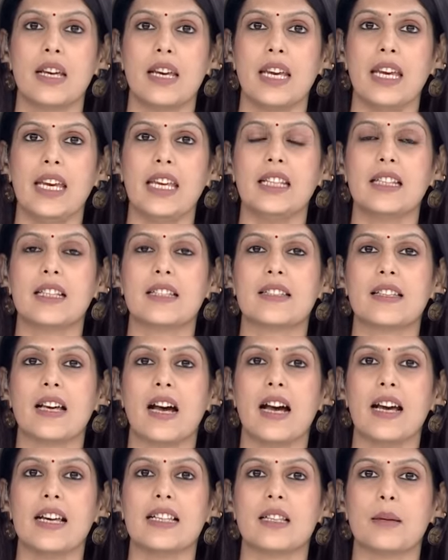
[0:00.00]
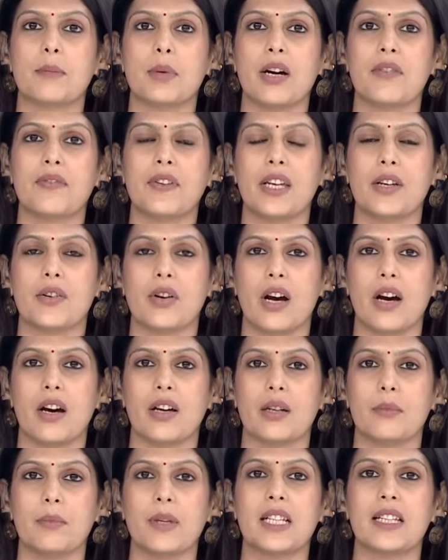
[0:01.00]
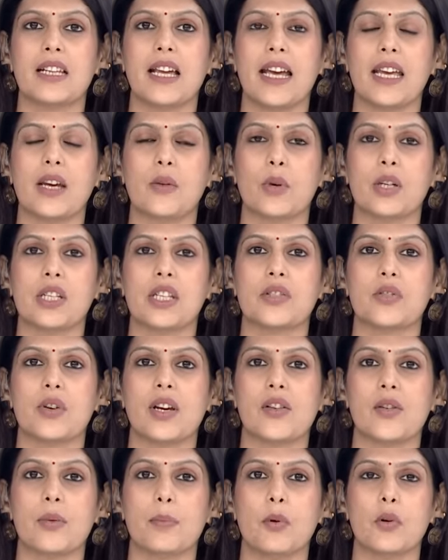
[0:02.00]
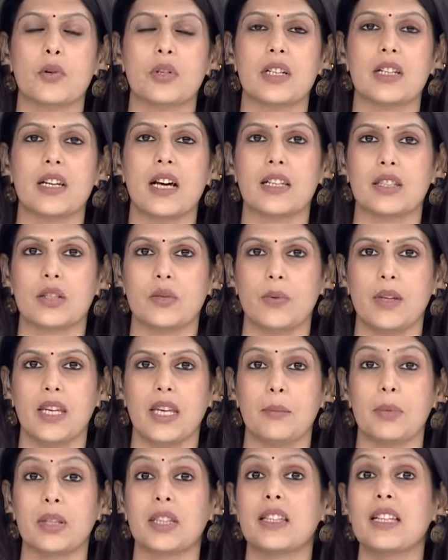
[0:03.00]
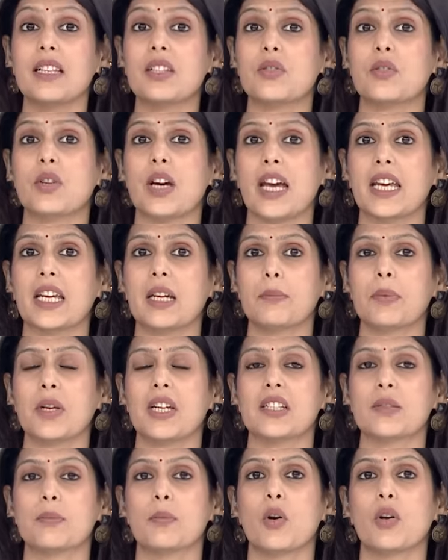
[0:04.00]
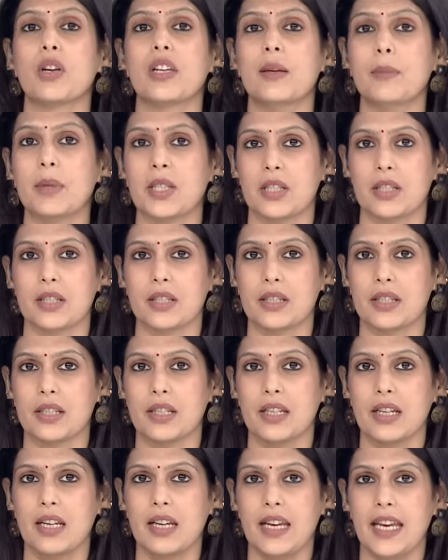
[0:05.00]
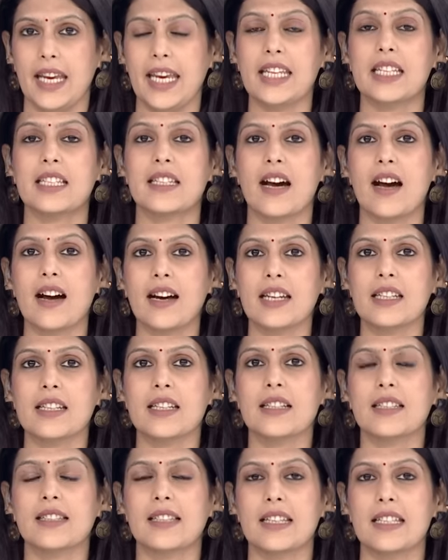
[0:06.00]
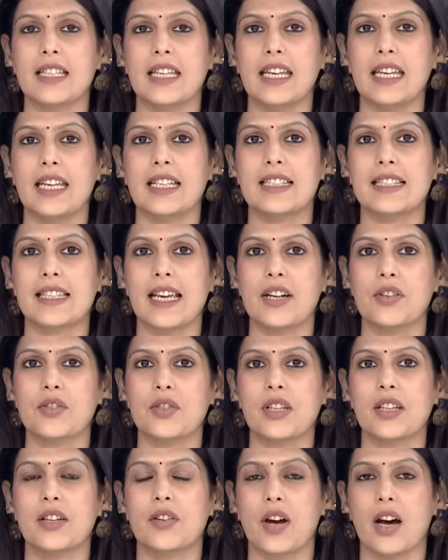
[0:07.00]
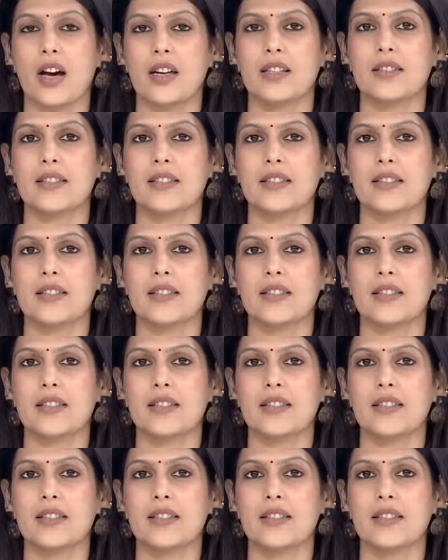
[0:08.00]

in the skies above Iran, a bit like what Israel reported last week, but this strike appears more limited. It targeted a city in central Iran, a